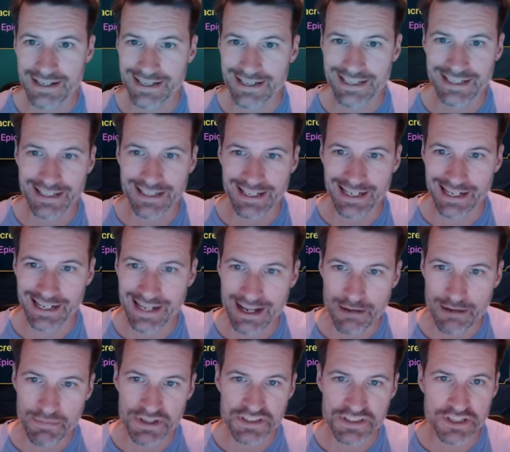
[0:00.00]
going to
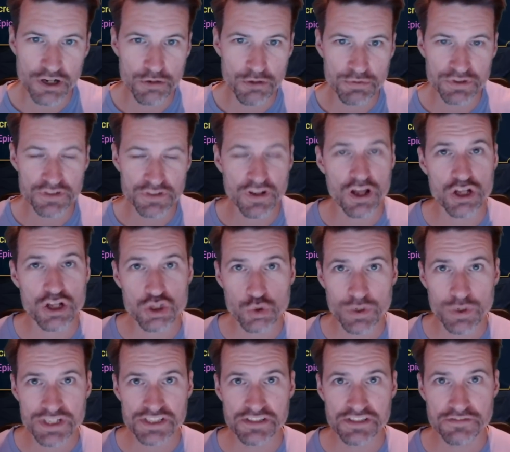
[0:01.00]
allow me to open
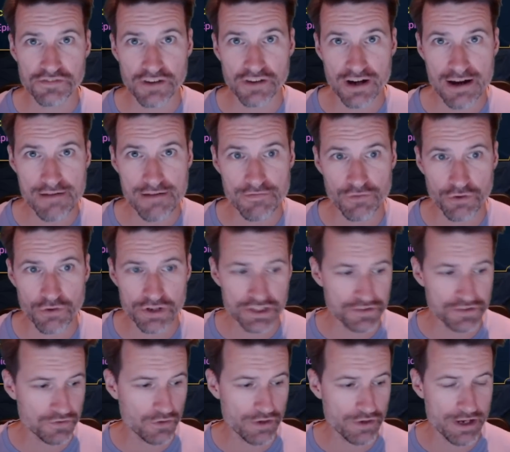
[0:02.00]
25 voids
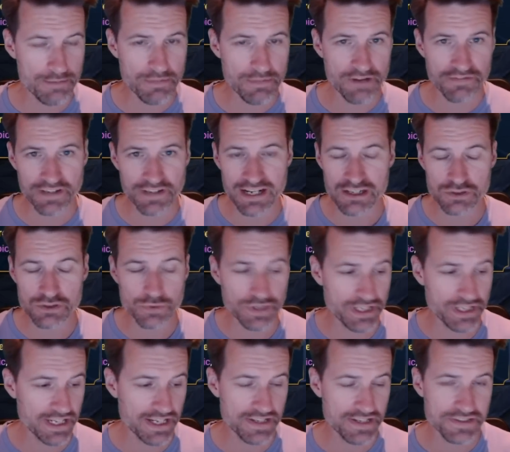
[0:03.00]
for him. I think that's all he
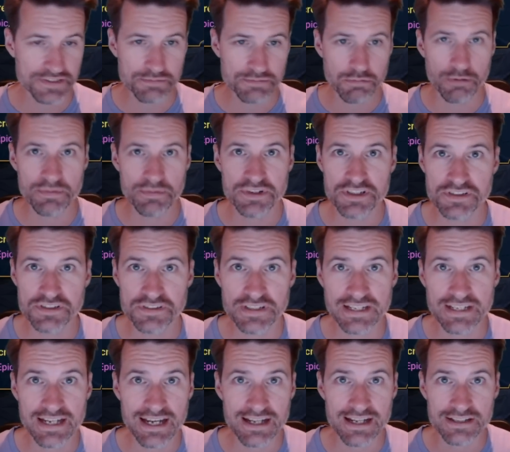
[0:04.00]
needs, probably just to
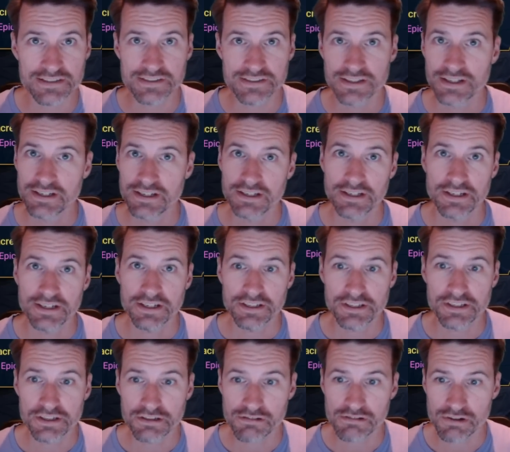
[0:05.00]
get
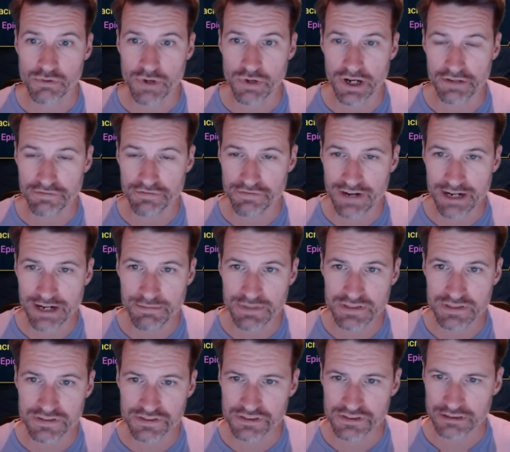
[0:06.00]
the required
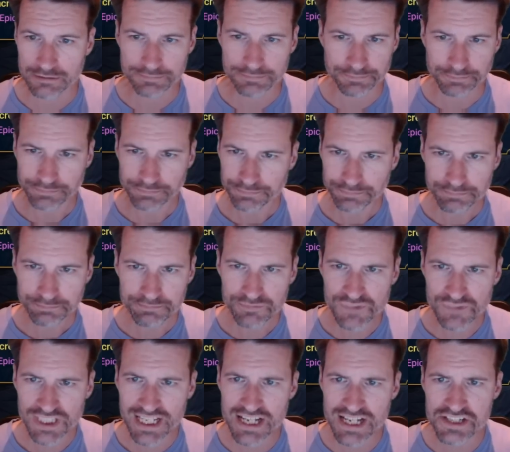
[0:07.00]
fragments.
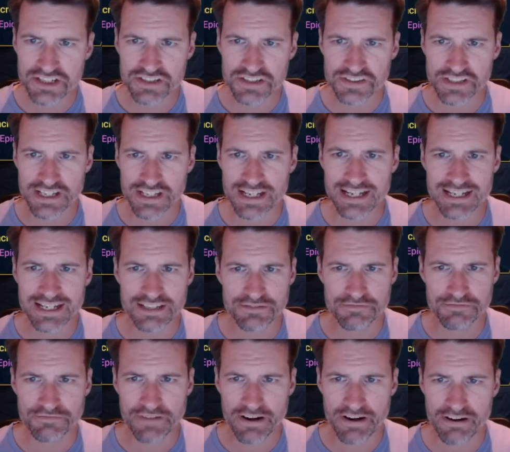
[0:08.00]
As you can see, he's
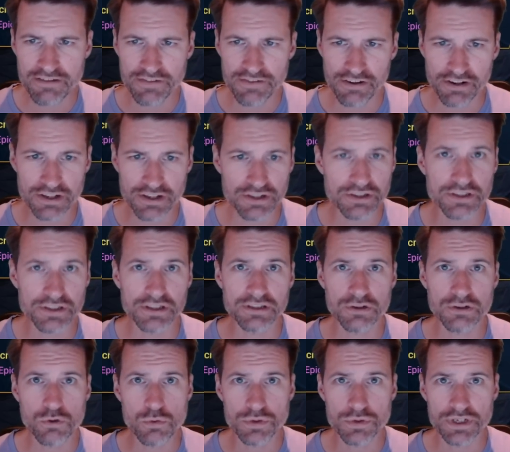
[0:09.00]
very, very good at
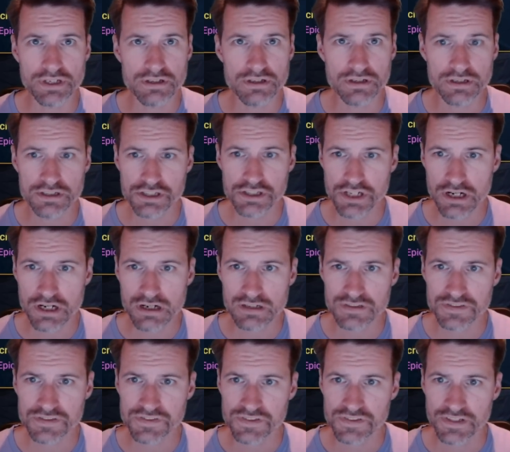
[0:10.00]
hoarding
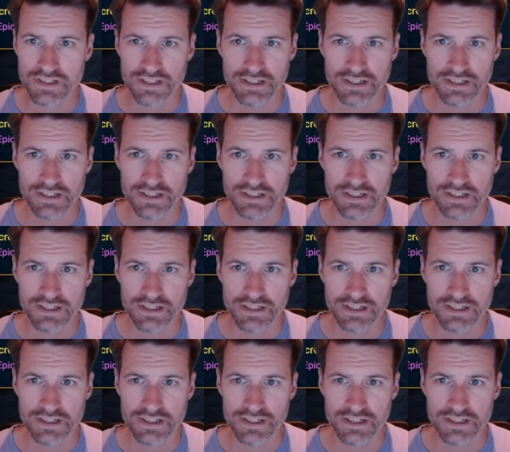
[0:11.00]
shards.